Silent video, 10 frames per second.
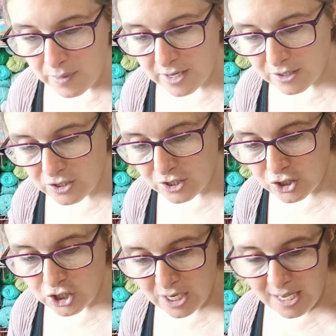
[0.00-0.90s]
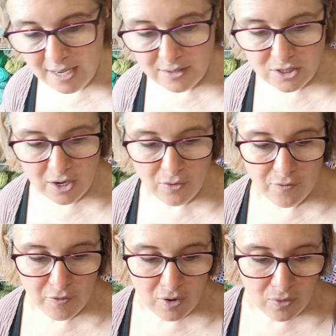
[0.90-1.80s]
because she has known
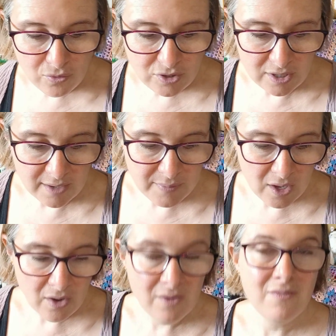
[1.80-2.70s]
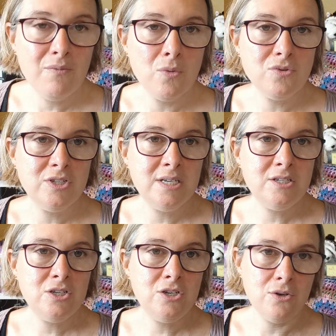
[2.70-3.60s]
for a long time that I've wanted
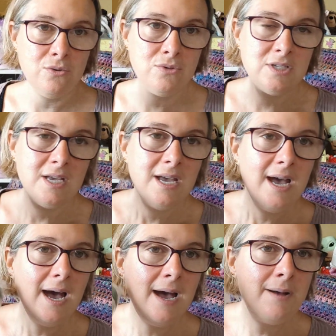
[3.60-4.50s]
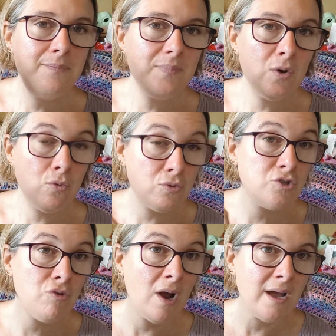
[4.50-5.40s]
to use or
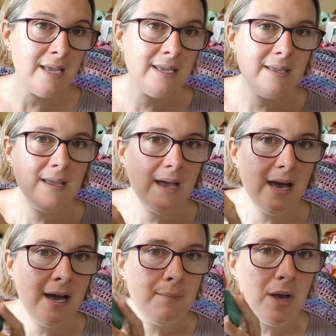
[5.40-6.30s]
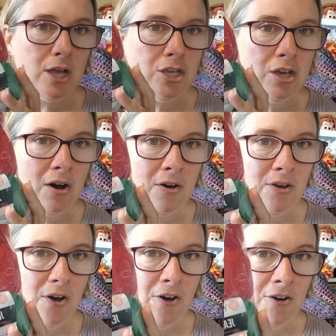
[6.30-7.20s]
try
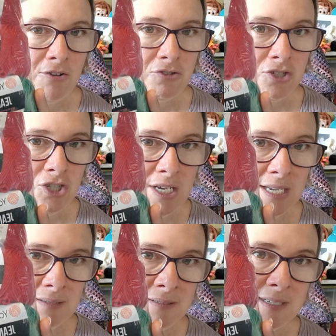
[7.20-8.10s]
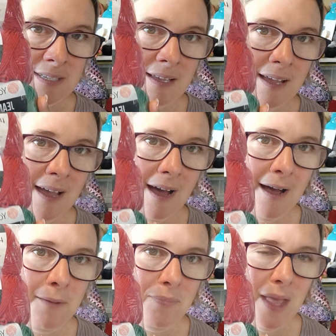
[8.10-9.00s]
yarn art jeans,
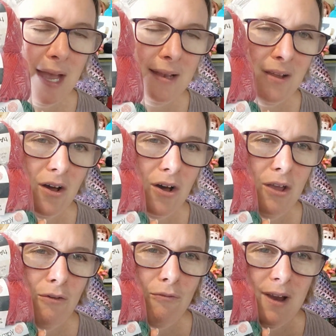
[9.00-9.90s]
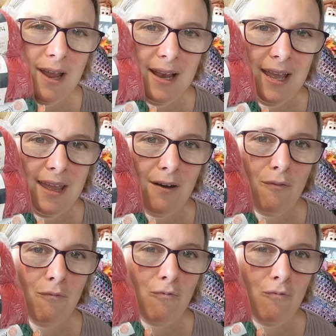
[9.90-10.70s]
and I really